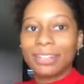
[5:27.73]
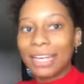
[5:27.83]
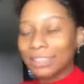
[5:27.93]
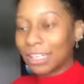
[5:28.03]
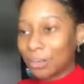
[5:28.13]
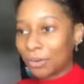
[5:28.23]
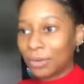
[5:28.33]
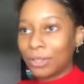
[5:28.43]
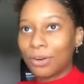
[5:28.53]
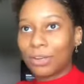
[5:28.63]
things that are
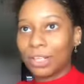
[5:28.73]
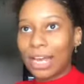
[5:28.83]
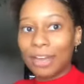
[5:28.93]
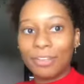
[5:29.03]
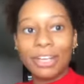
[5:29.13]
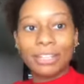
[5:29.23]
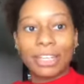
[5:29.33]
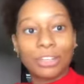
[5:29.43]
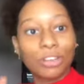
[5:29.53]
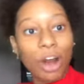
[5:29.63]
going on in life,
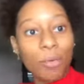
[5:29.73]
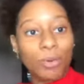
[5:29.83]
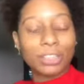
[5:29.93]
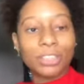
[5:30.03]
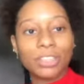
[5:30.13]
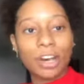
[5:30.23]
anything that y'all want to